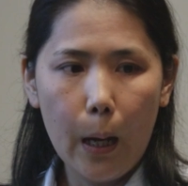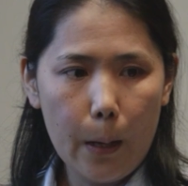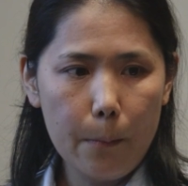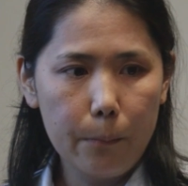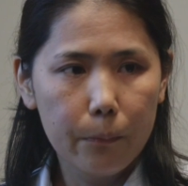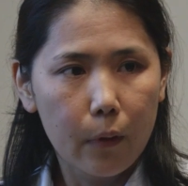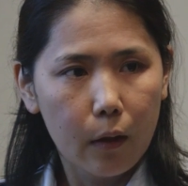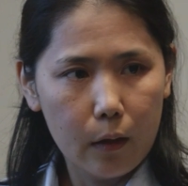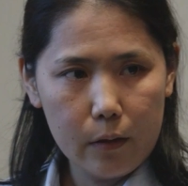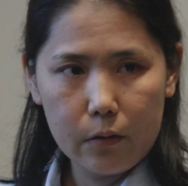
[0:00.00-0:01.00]
um,
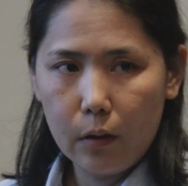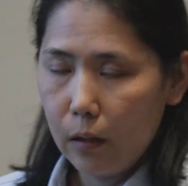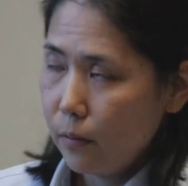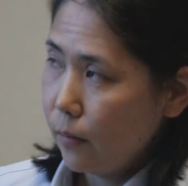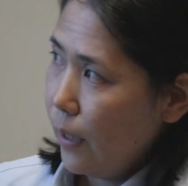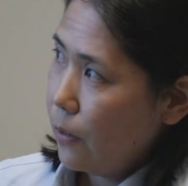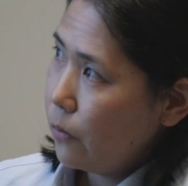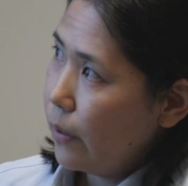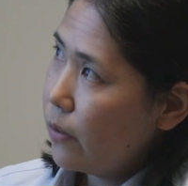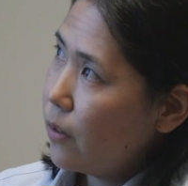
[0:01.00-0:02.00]
the, uh, the
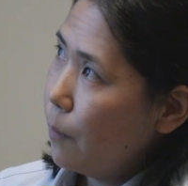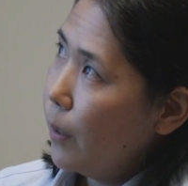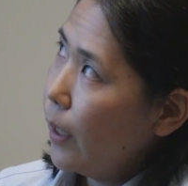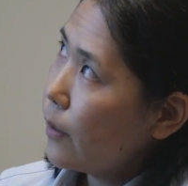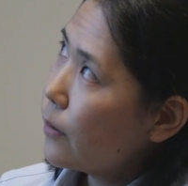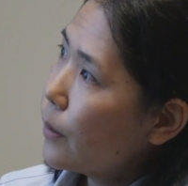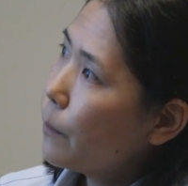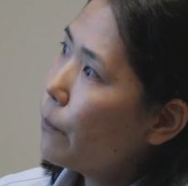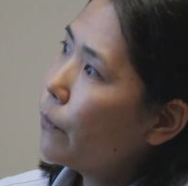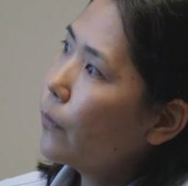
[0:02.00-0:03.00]
sensory
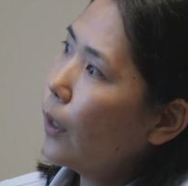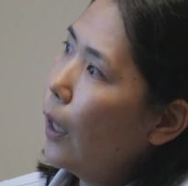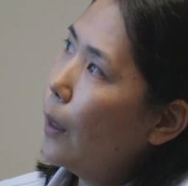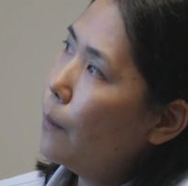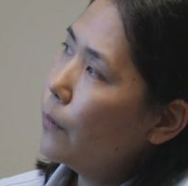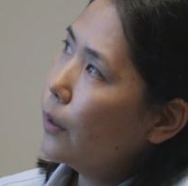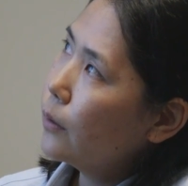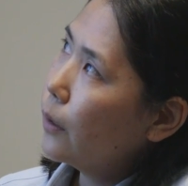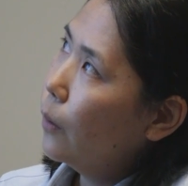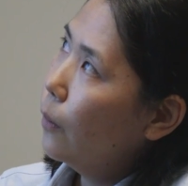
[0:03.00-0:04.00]
stimulus. Um,
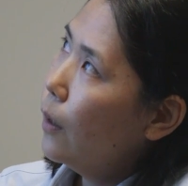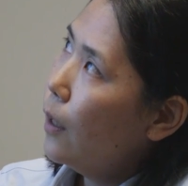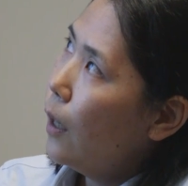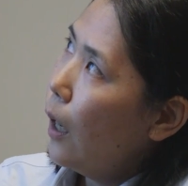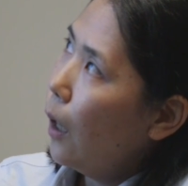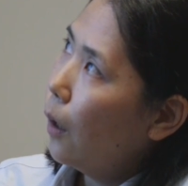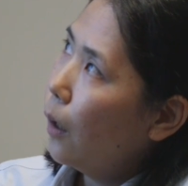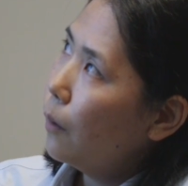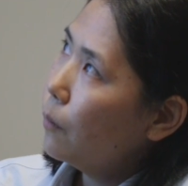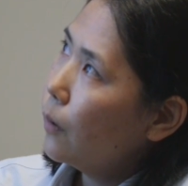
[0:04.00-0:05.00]
and so
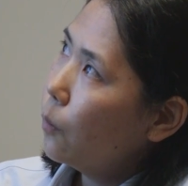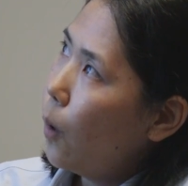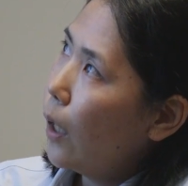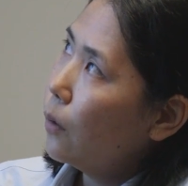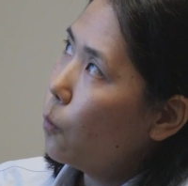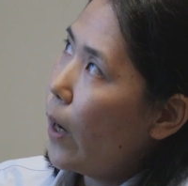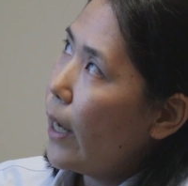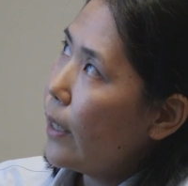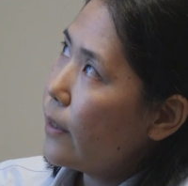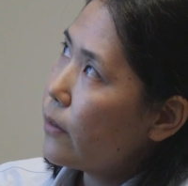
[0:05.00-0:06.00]
uh, one
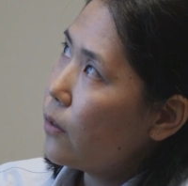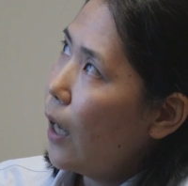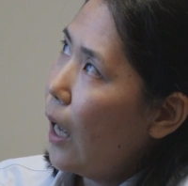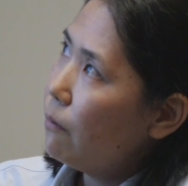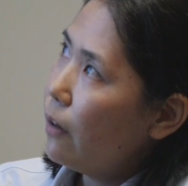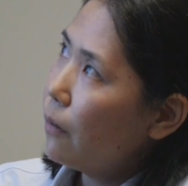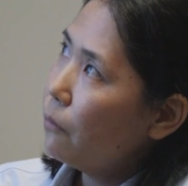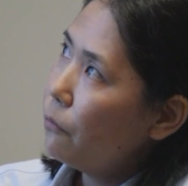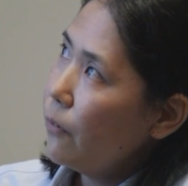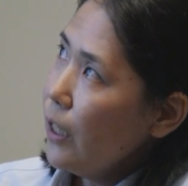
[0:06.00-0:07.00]
way is to have a
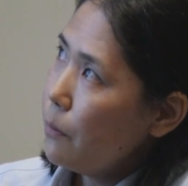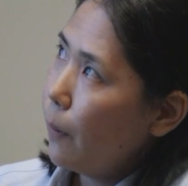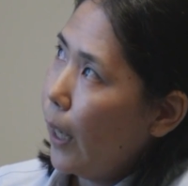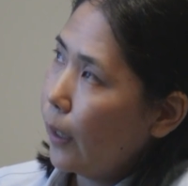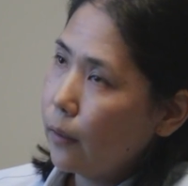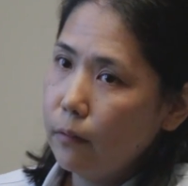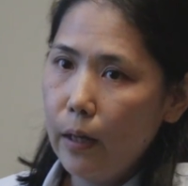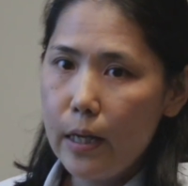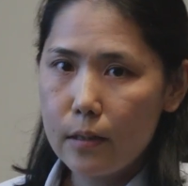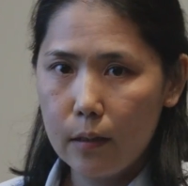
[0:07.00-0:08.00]
feedback,
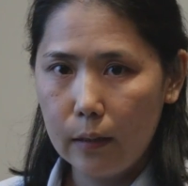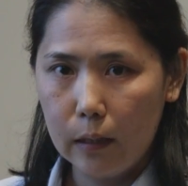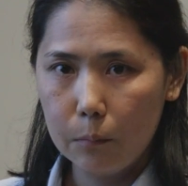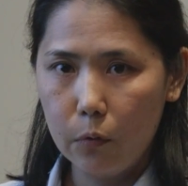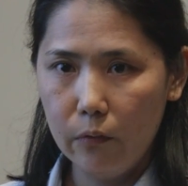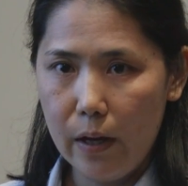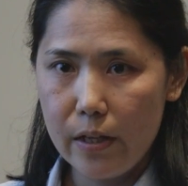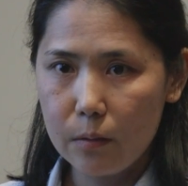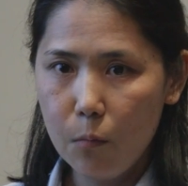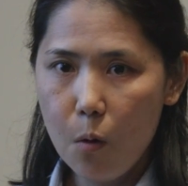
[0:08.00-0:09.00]
right, that
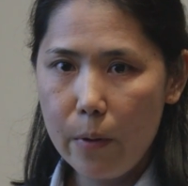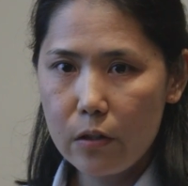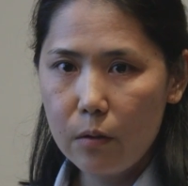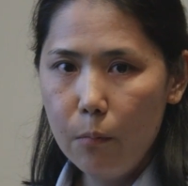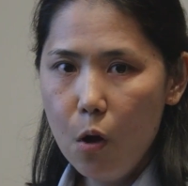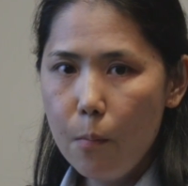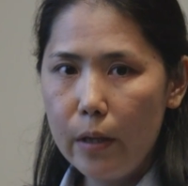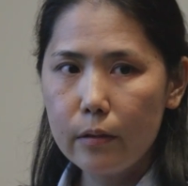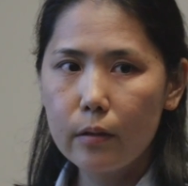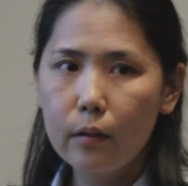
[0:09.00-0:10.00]
provides
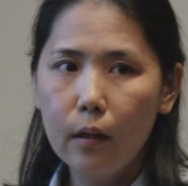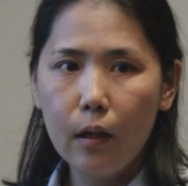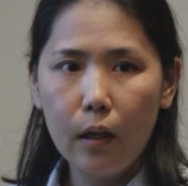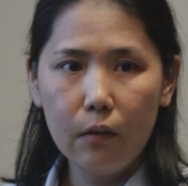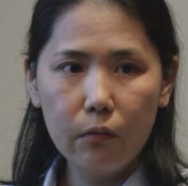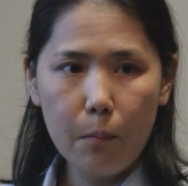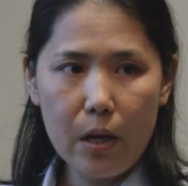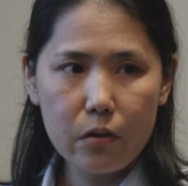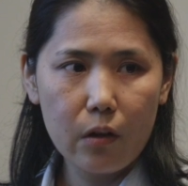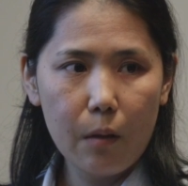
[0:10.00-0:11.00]
moment-to-moment
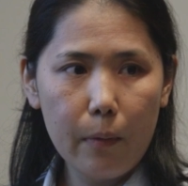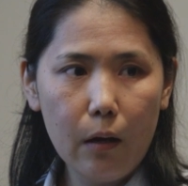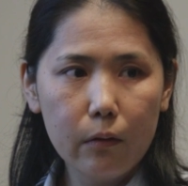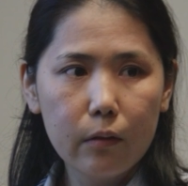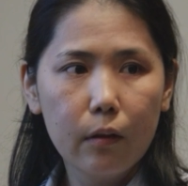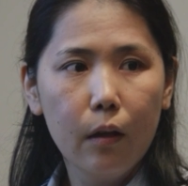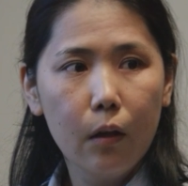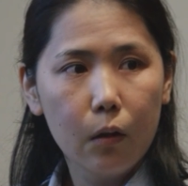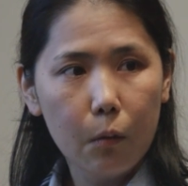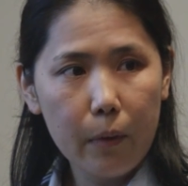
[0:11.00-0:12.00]
information about
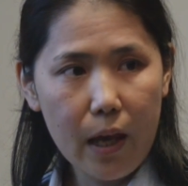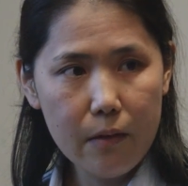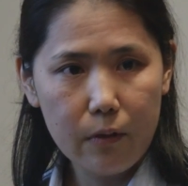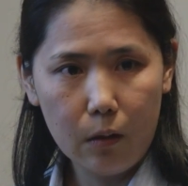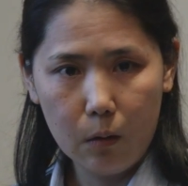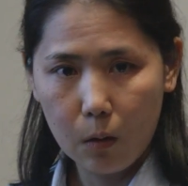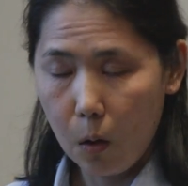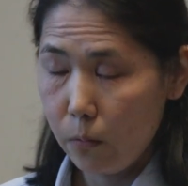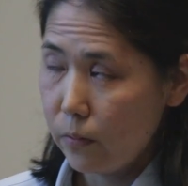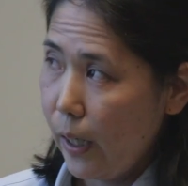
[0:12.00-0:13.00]
the behavioral
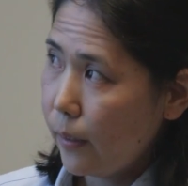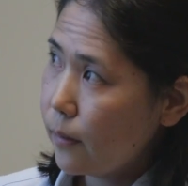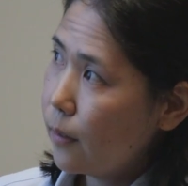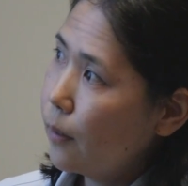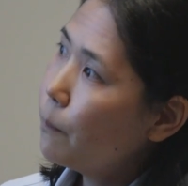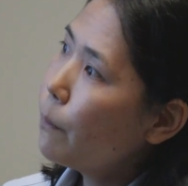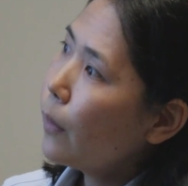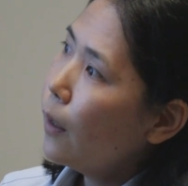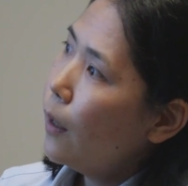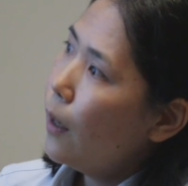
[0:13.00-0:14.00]
context.
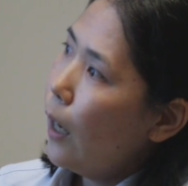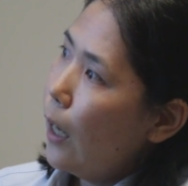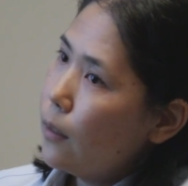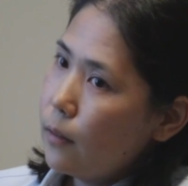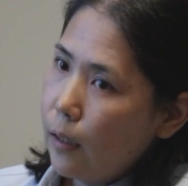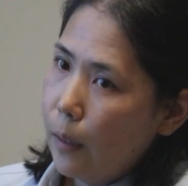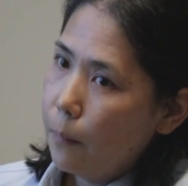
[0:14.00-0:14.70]
And,